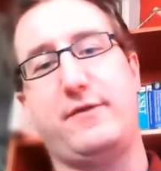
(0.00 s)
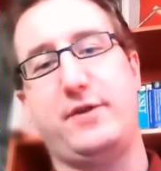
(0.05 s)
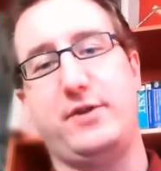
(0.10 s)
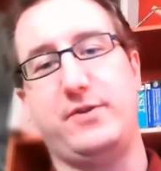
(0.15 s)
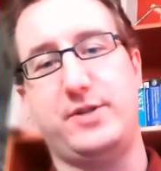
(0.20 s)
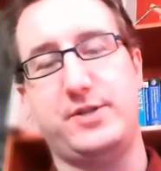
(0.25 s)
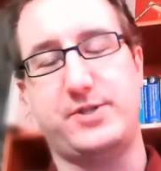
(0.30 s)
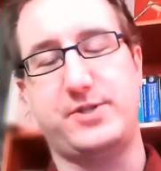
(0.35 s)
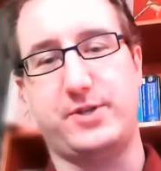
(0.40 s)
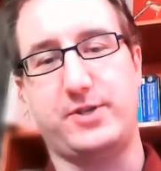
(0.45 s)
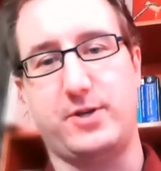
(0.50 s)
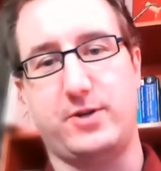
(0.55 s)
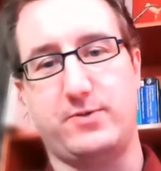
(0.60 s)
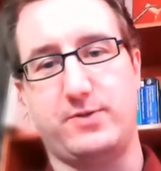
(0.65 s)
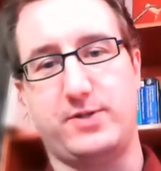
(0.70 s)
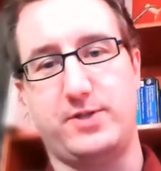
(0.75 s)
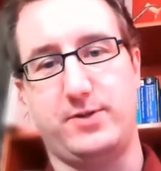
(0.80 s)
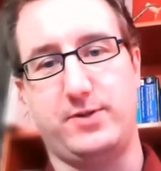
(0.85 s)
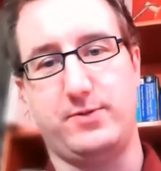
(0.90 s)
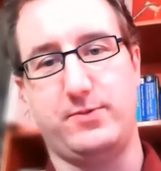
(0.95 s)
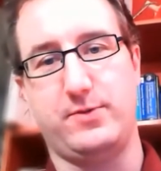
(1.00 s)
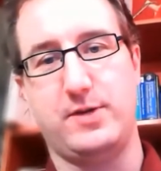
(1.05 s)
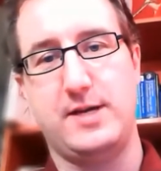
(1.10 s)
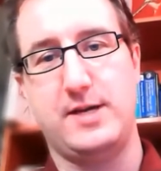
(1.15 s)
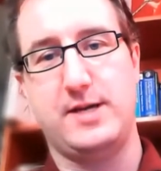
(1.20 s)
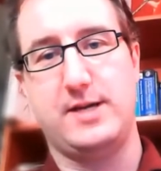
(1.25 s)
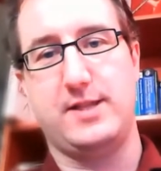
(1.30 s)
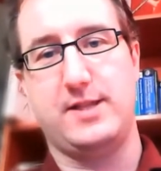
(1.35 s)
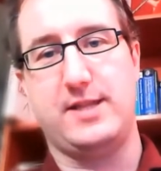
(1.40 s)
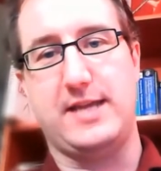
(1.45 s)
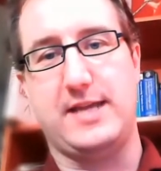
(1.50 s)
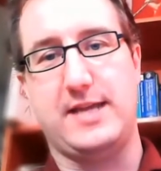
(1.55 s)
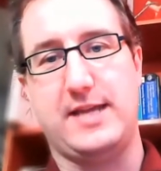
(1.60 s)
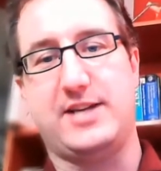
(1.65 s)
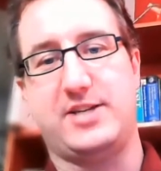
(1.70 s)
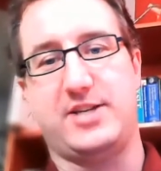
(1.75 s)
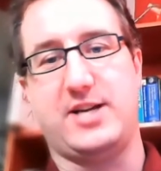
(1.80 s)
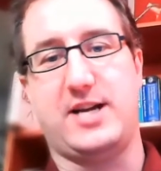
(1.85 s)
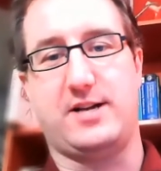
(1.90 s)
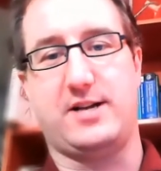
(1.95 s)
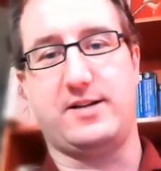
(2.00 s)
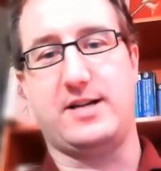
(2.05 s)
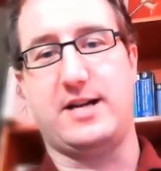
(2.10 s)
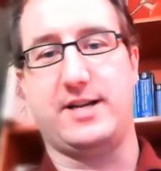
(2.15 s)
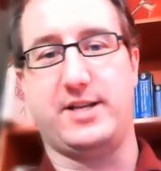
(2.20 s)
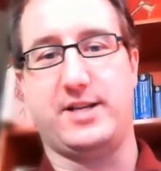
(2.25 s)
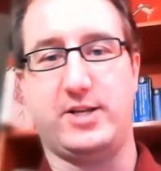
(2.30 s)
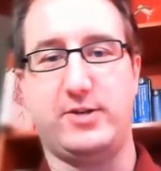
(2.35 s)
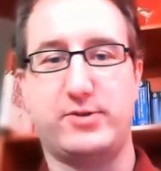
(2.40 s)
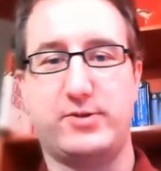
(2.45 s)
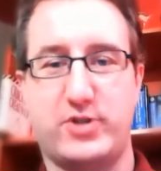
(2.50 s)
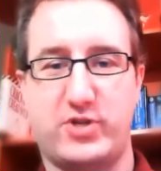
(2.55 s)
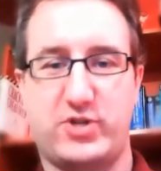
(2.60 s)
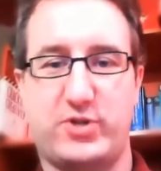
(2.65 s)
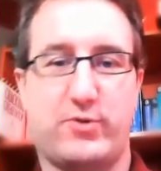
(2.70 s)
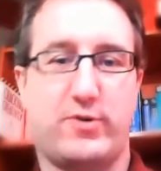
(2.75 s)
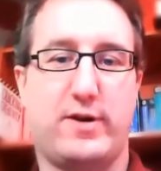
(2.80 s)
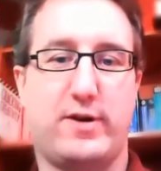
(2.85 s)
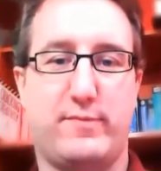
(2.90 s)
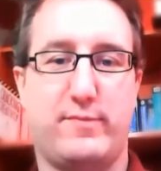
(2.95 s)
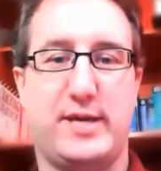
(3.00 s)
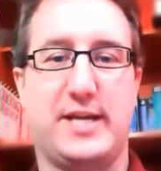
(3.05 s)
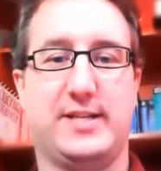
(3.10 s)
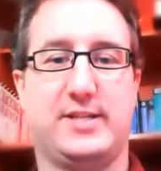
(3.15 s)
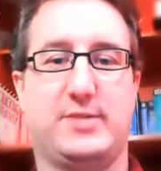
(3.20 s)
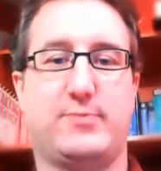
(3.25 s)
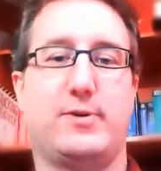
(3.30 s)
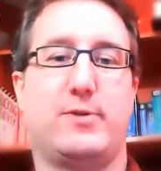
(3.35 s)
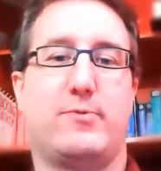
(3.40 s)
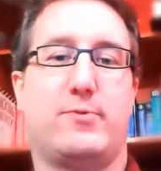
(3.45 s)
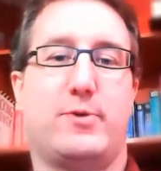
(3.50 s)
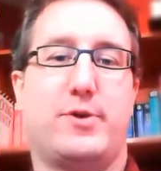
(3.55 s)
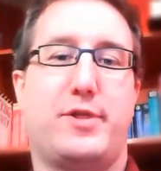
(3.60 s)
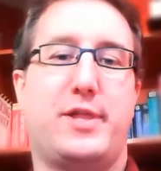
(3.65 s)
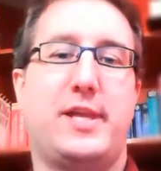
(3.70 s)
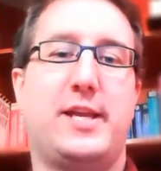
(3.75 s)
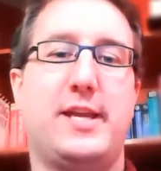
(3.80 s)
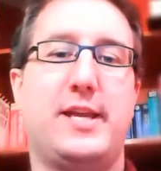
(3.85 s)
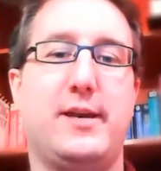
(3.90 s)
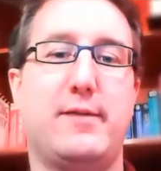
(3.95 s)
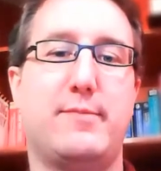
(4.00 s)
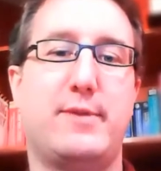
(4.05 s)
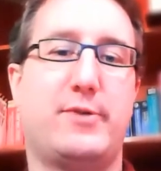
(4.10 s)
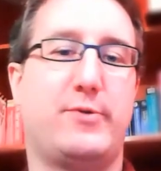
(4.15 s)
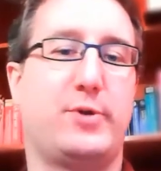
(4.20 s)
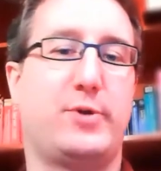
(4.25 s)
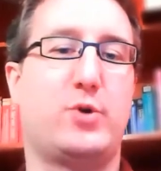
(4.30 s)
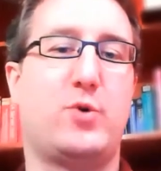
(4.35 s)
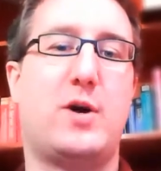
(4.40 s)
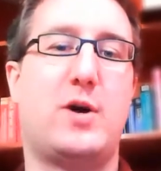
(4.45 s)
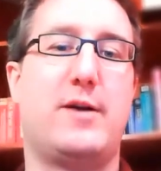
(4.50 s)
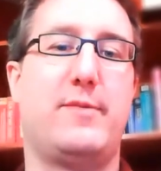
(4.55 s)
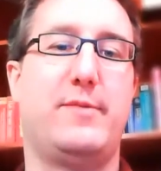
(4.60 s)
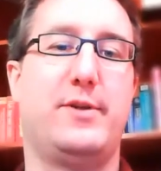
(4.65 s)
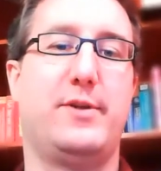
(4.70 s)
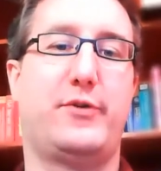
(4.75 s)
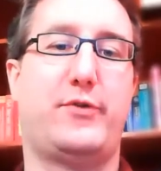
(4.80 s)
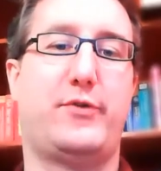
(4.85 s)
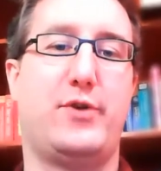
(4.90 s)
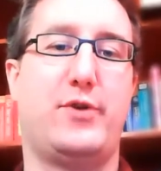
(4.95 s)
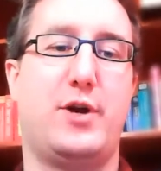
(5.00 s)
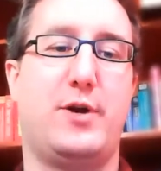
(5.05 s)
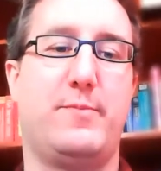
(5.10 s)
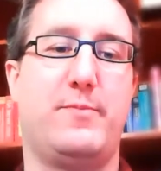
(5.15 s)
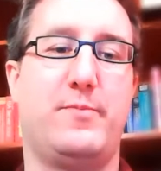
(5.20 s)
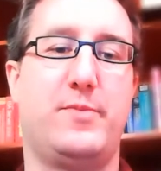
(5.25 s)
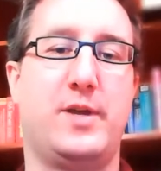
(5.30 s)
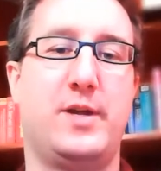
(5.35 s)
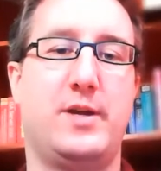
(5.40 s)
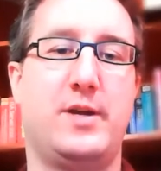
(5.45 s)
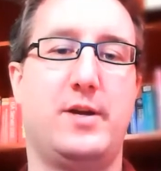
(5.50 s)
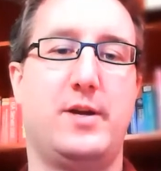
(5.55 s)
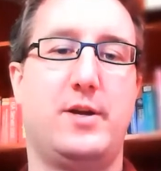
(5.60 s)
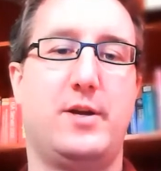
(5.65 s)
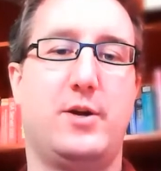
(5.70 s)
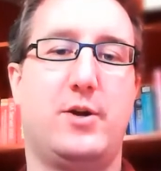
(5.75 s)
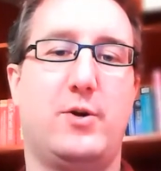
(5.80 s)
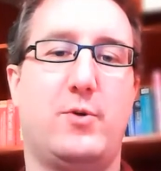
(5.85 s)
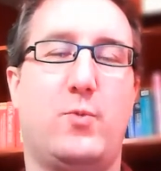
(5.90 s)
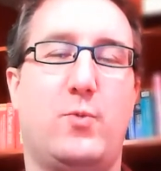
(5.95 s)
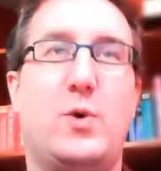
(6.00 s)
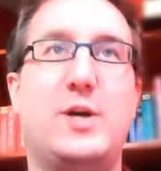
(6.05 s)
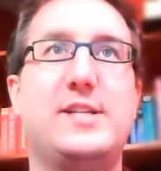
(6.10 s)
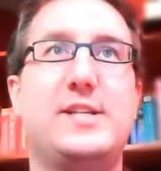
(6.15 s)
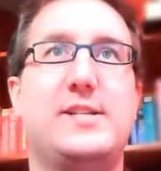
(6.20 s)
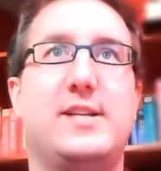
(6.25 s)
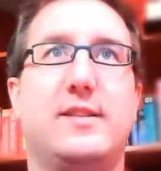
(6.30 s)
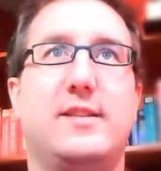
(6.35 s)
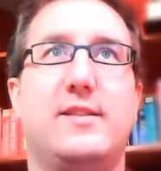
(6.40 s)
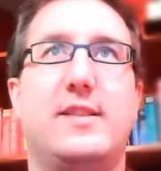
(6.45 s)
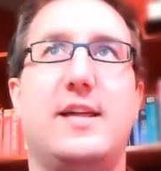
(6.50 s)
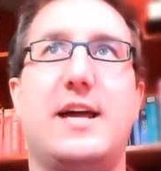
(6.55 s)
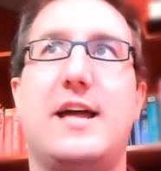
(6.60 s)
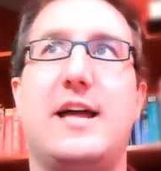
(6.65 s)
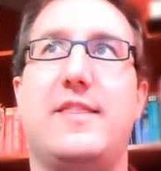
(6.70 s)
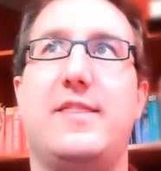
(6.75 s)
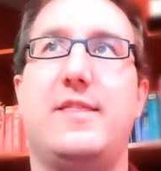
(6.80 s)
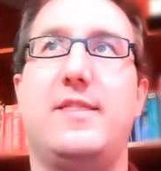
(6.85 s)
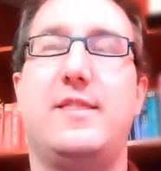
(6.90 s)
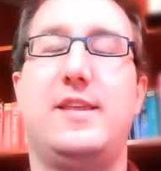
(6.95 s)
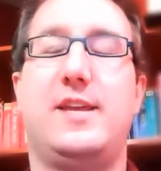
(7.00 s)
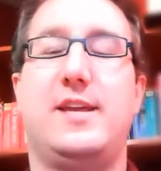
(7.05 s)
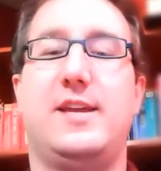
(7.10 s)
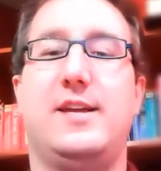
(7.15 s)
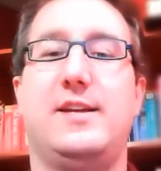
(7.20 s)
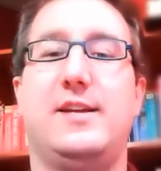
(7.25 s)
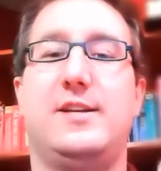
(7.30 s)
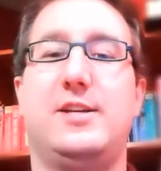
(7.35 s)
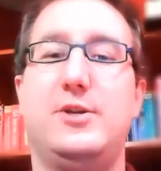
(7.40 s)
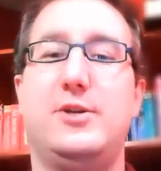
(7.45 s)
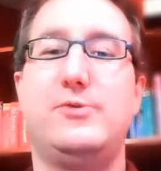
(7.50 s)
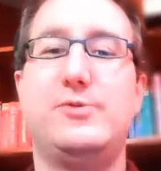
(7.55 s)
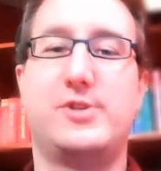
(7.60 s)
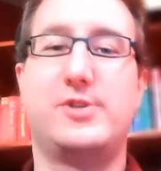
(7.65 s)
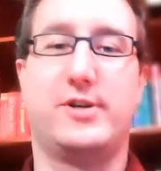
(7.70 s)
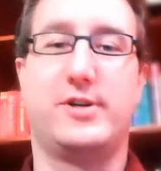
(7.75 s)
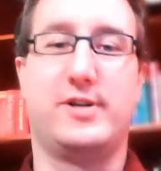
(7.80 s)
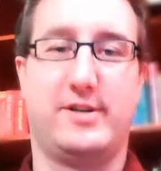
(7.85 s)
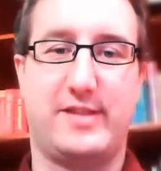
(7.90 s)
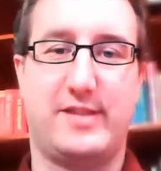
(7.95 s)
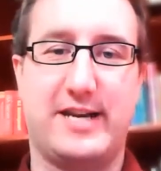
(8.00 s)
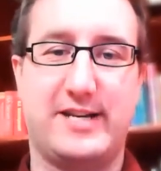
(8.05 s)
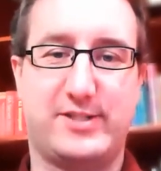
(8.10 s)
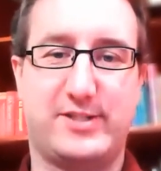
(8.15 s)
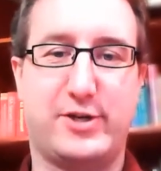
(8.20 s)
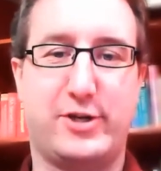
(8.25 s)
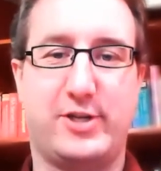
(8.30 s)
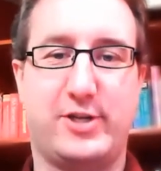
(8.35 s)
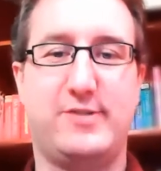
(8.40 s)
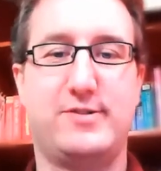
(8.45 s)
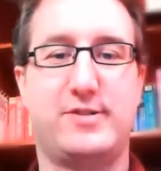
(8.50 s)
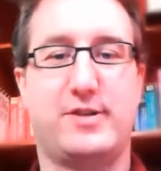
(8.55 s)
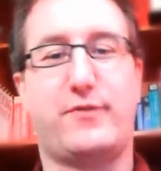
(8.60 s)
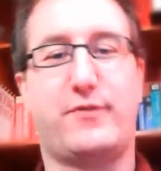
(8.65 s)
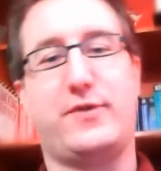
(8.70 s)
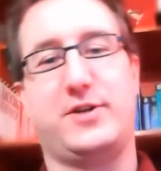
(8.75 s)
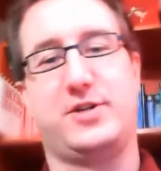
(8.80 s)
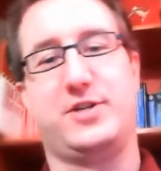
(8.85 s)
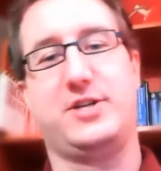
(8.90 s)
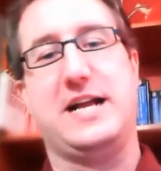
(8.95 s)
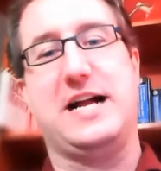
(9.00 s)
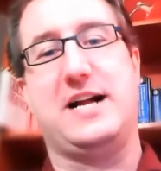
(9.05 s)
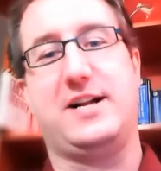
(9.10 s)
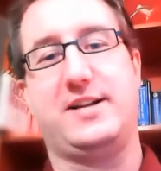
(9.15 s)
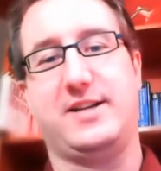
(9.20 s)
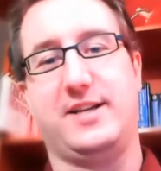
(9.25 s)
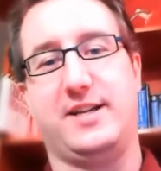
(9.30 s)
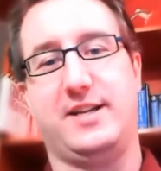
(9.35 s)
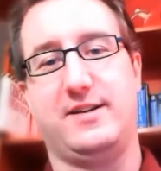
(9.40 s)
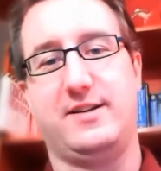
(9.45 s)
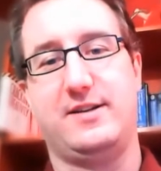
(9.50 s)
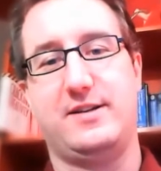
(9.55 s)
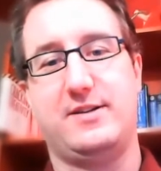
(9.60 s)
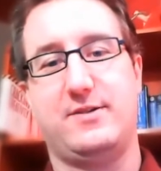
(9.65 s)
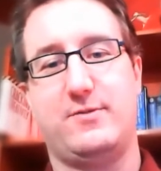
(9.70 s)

a few years ago to the agile kind of user story base, where we're thinking about requirements from what is it that the user that is going to use this functionality,